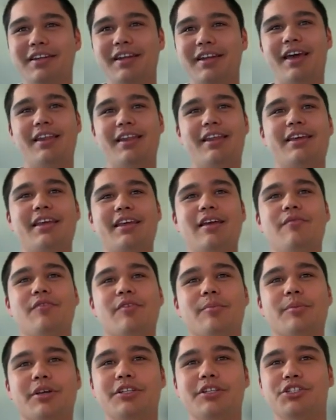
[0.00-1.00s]
net that came
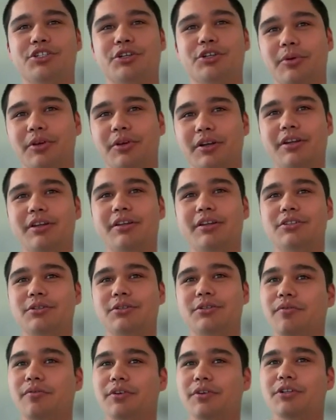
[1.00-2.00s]
from contributing
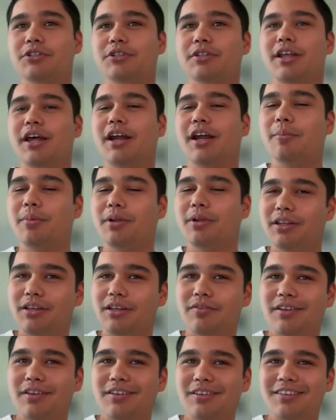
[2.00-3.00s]
to a future that I
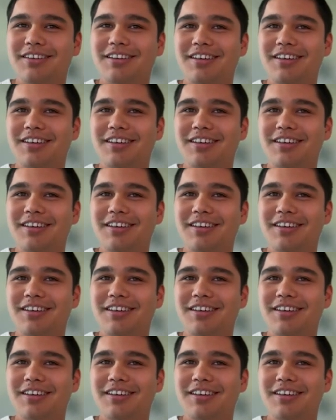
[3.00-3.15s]
believe in.